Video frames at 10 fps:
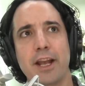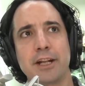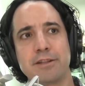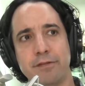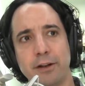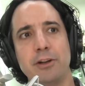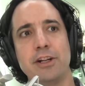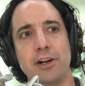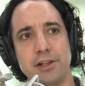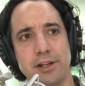it's
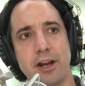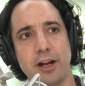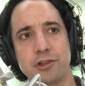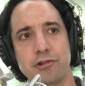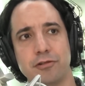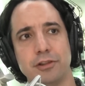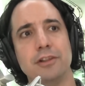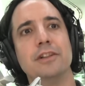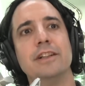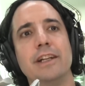very
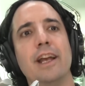unnatural